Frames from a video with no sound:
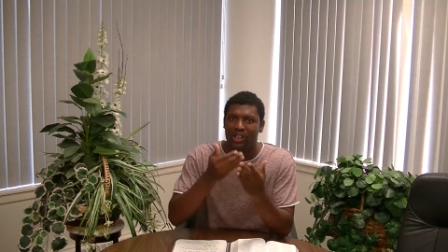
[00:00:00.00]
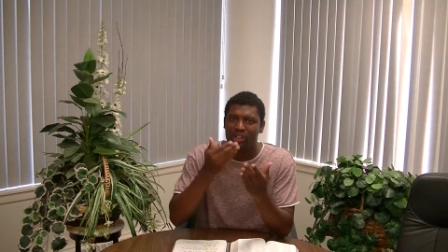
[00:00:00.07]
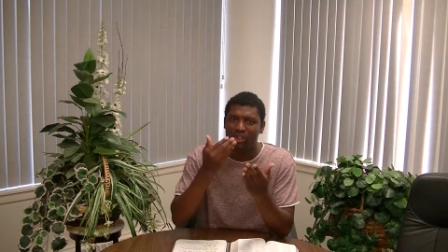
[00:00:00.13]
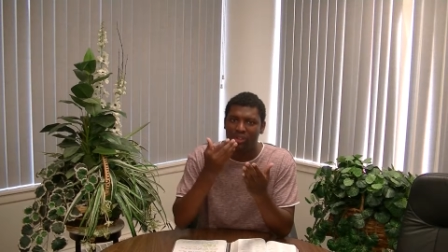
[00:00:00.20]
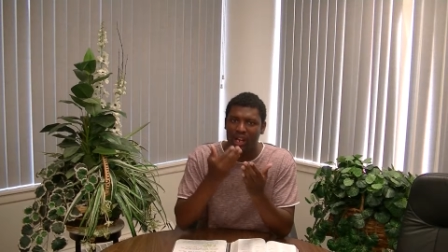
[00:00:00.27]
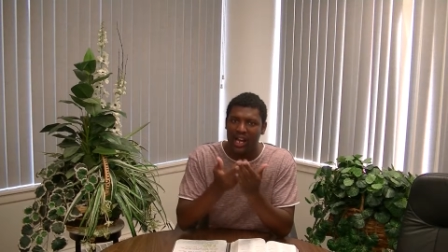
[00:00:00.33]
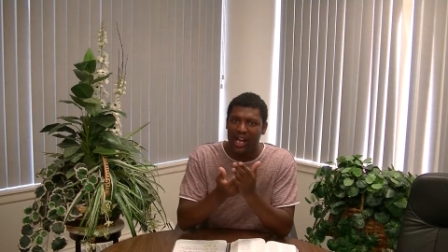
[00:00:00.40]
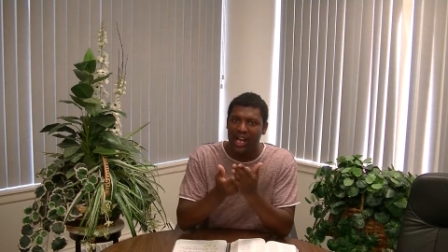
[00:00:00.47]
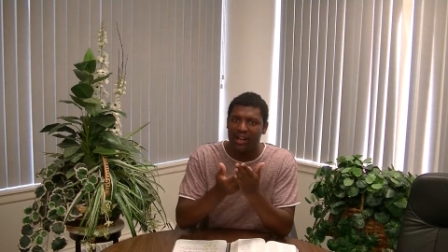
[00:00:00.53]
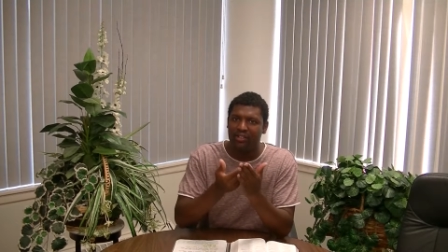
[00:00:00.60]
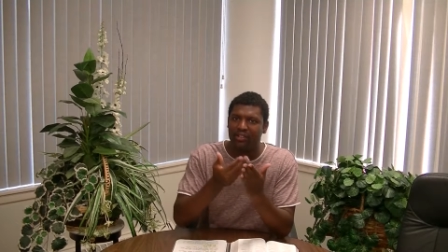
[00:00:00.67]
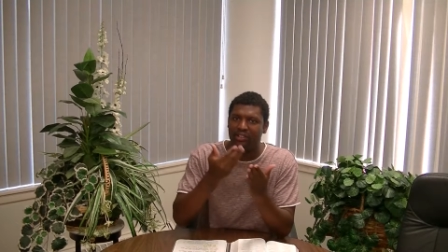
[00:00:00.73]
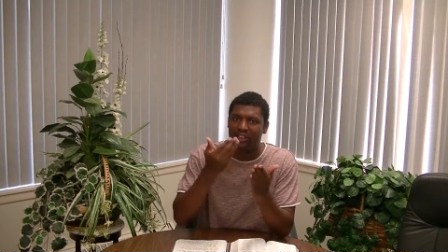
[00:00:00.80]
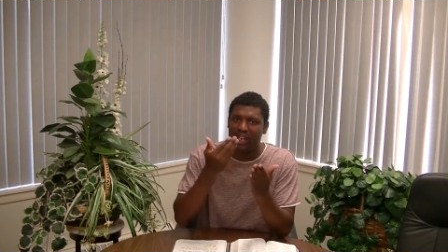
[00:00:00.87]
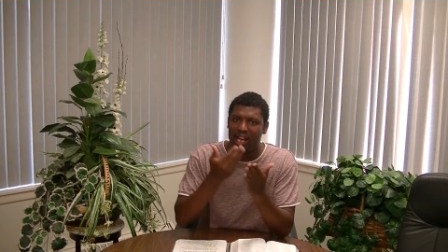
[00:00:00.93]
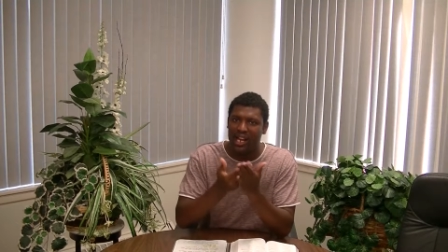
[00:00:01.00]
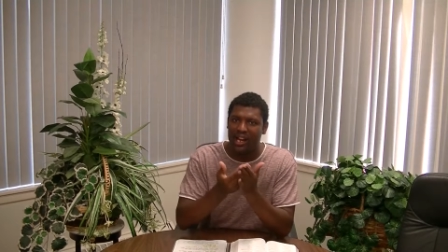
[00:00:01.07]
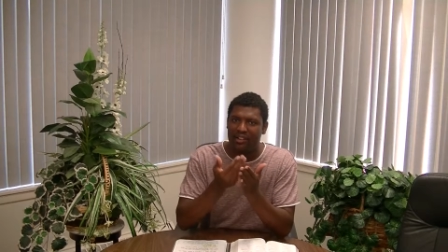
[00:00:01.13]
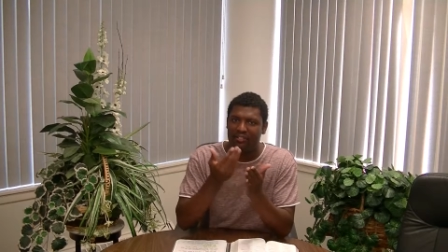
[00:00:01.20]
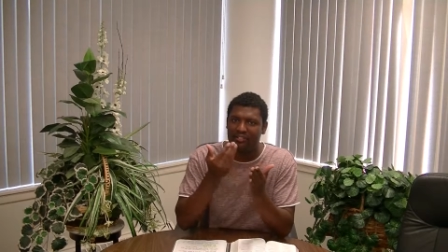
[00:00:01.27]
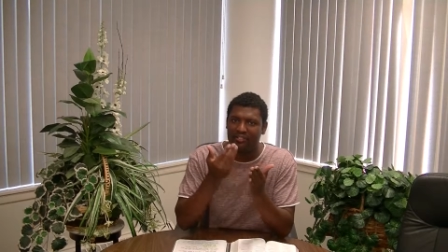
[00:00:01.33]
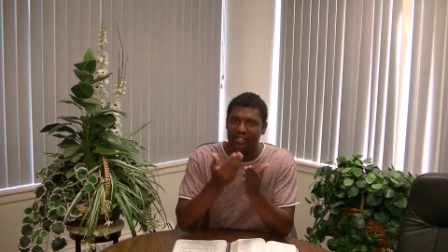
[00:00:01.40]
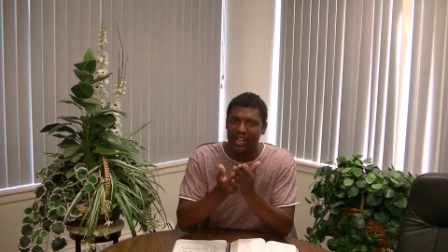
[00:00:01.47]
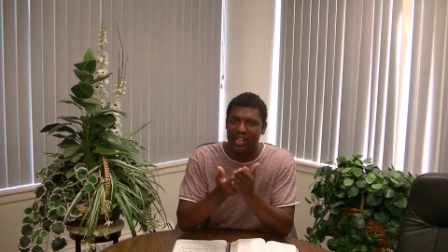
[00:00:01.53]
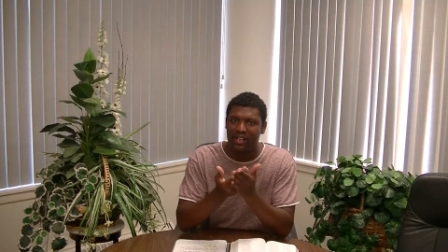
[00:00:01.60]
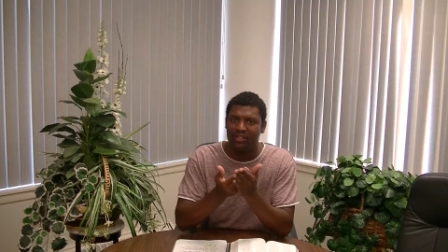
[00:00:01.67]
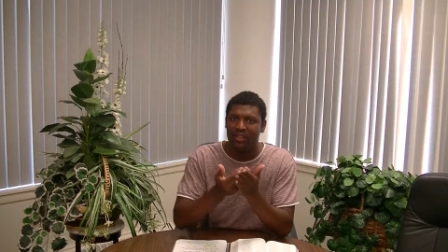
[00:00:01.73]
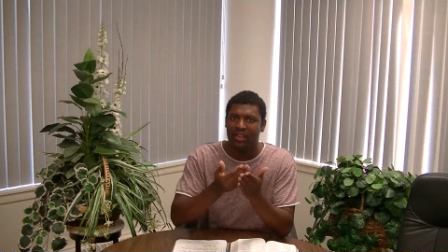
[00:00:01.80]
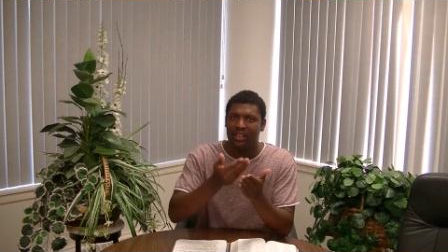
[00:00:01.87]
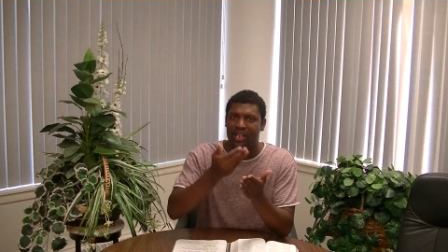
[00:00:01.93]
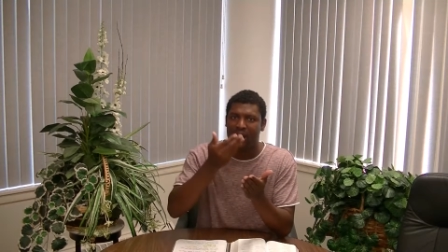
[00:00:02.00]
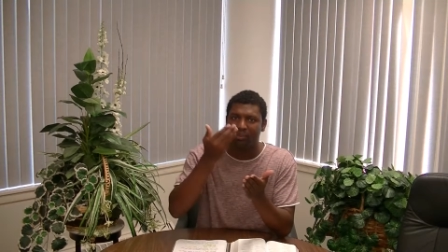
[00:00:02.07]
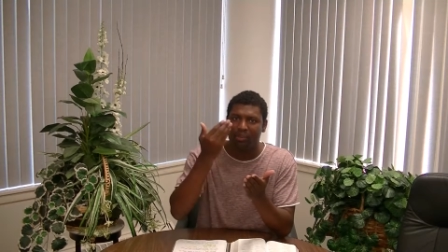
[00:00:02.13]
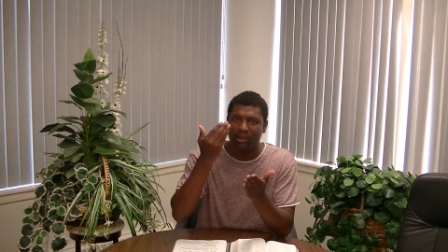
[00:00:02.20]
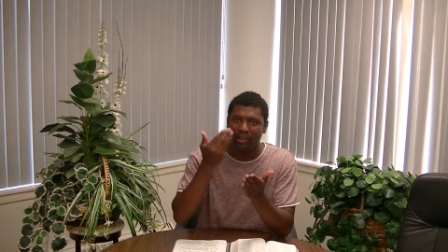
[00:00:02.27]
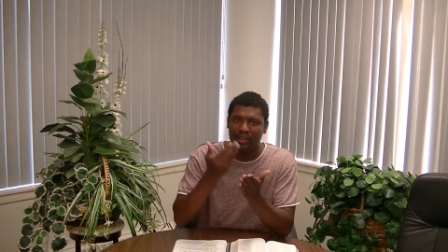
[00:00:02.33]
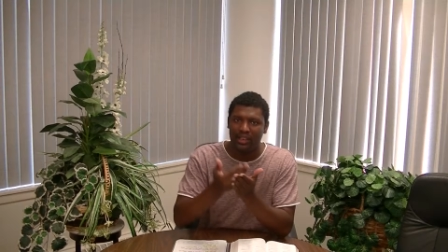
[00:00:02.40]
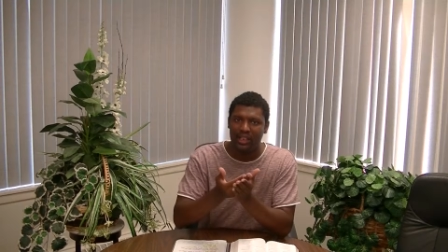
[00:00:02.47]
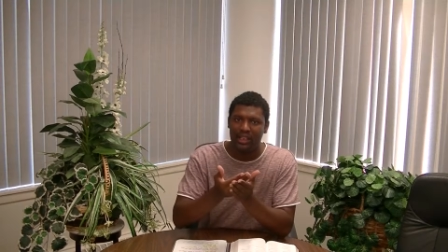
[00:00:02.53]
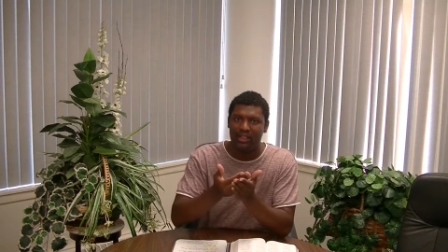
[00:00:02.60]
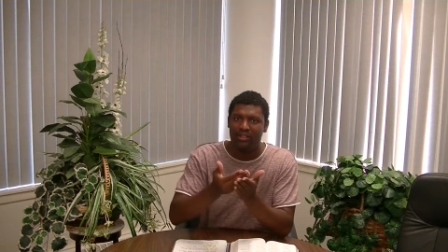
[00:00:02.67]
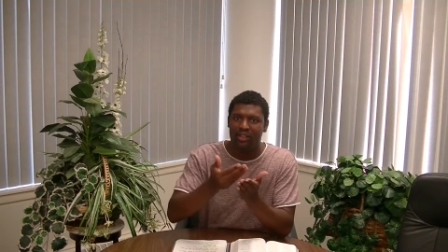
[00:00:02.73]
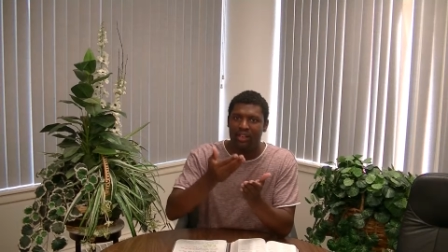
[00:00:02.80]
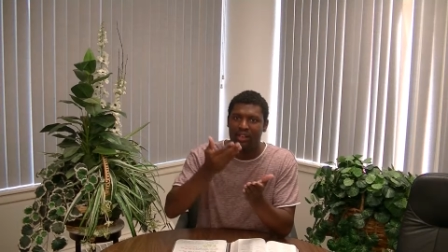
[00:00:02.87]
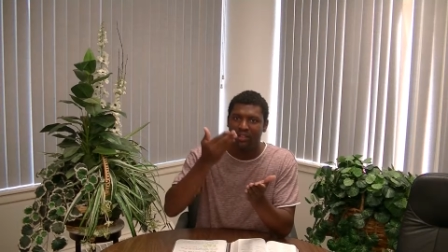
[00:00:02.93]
you have to have faith and believe